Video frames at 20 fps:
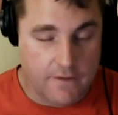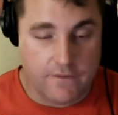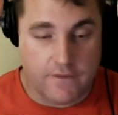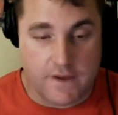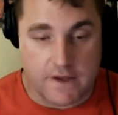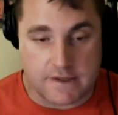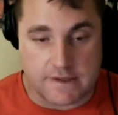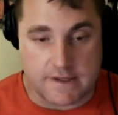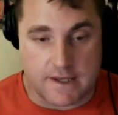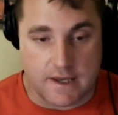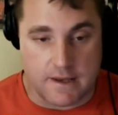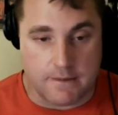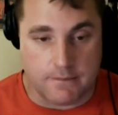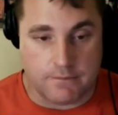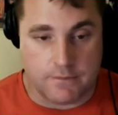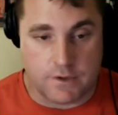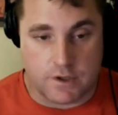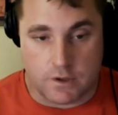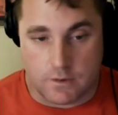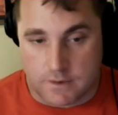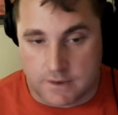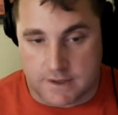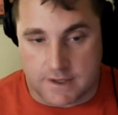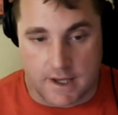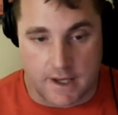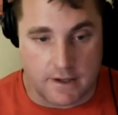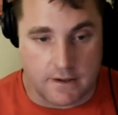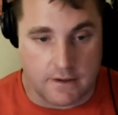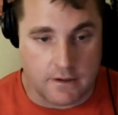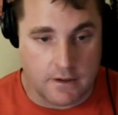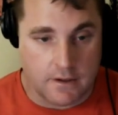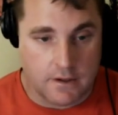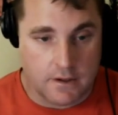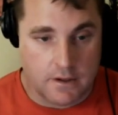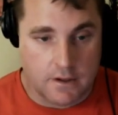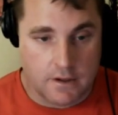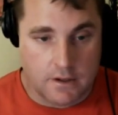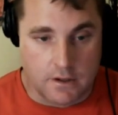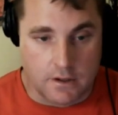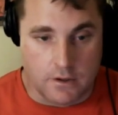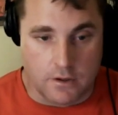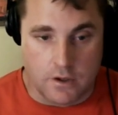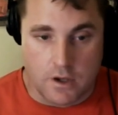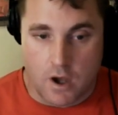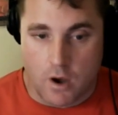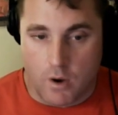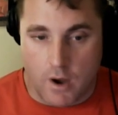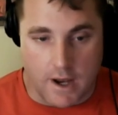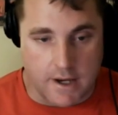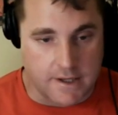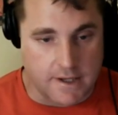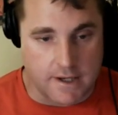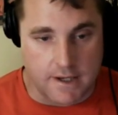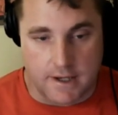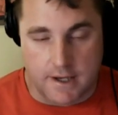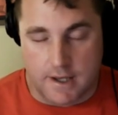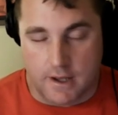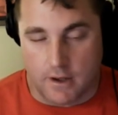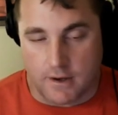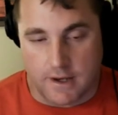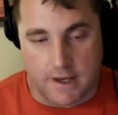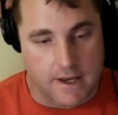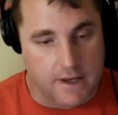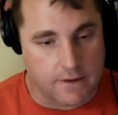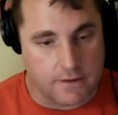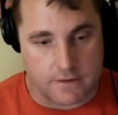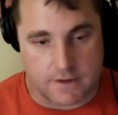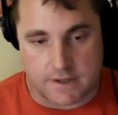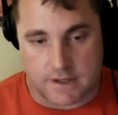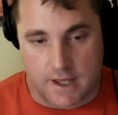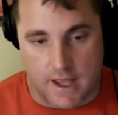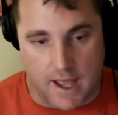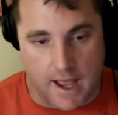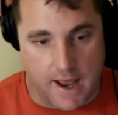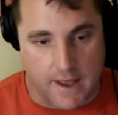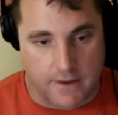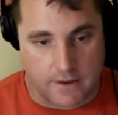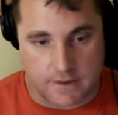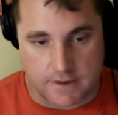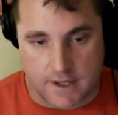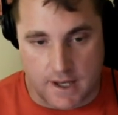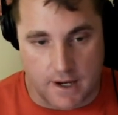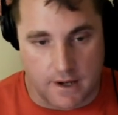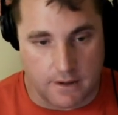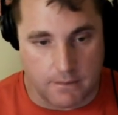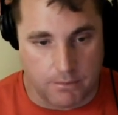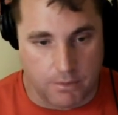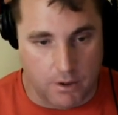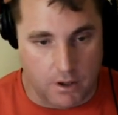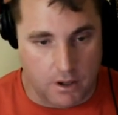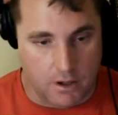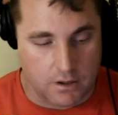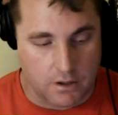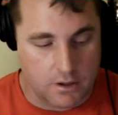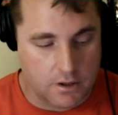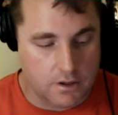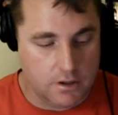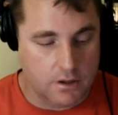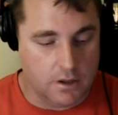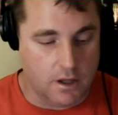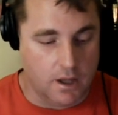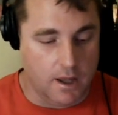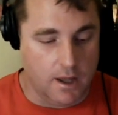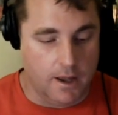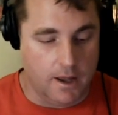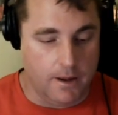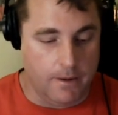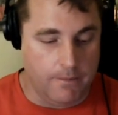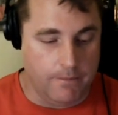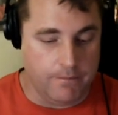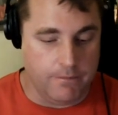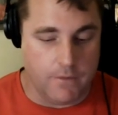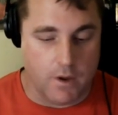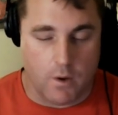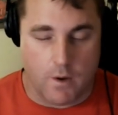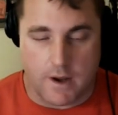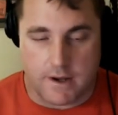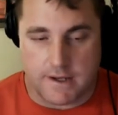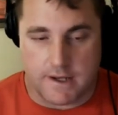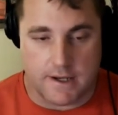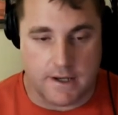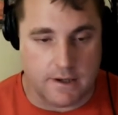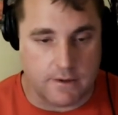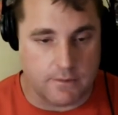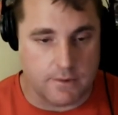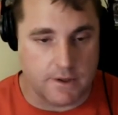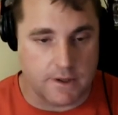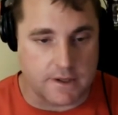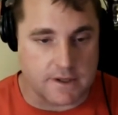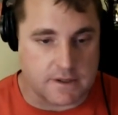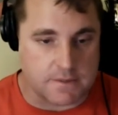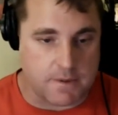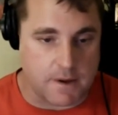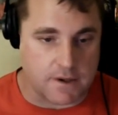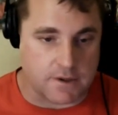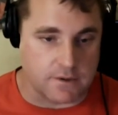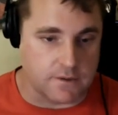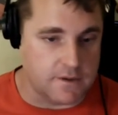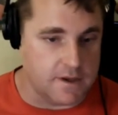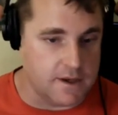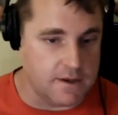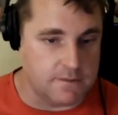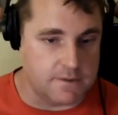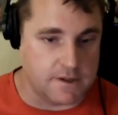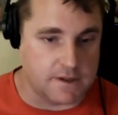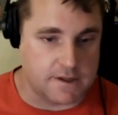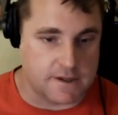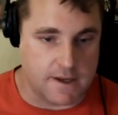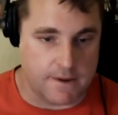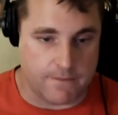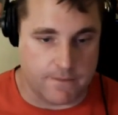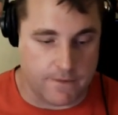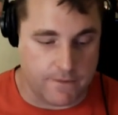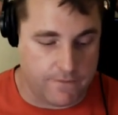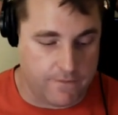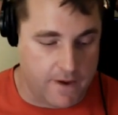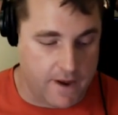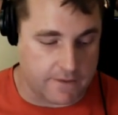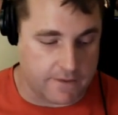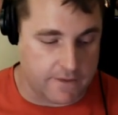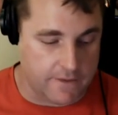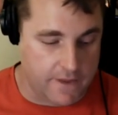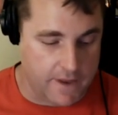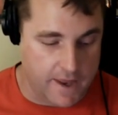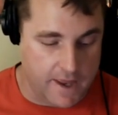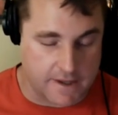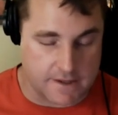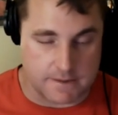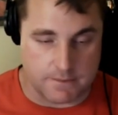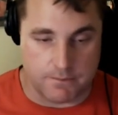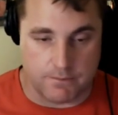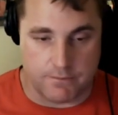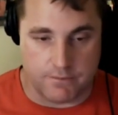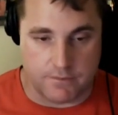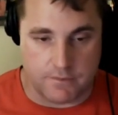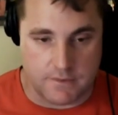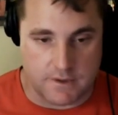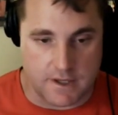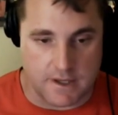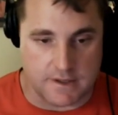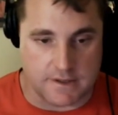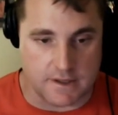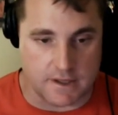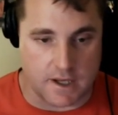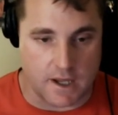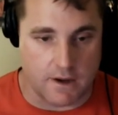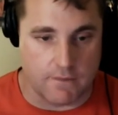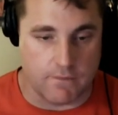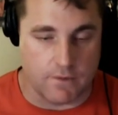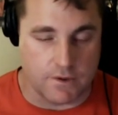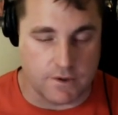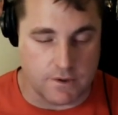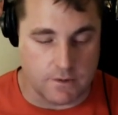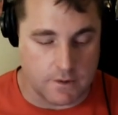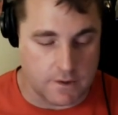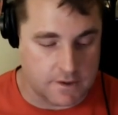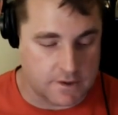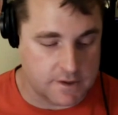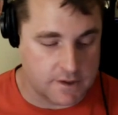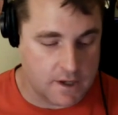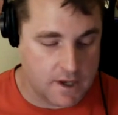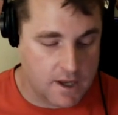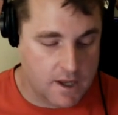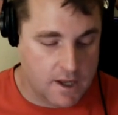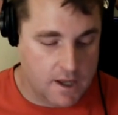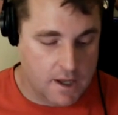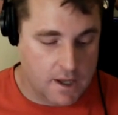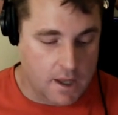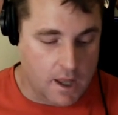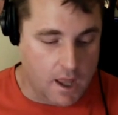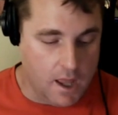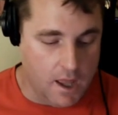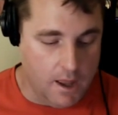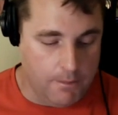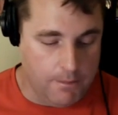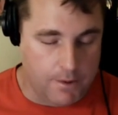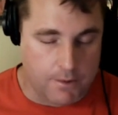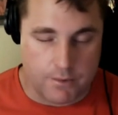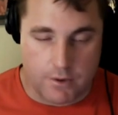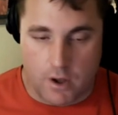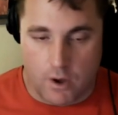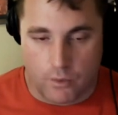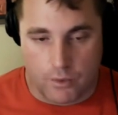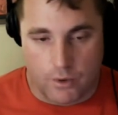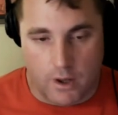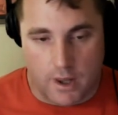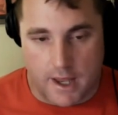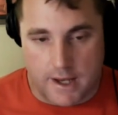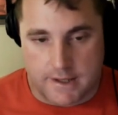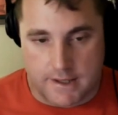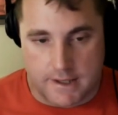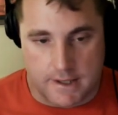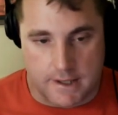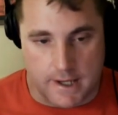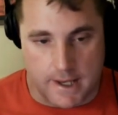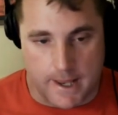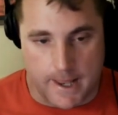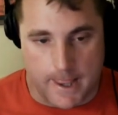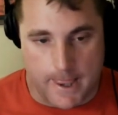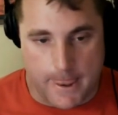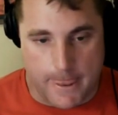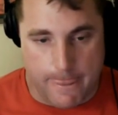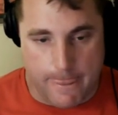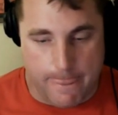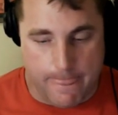This team, 2-10, no identity on either side of the ball. No identity really in special teams, except for the fact that they had some decent coverage units, but no real identity.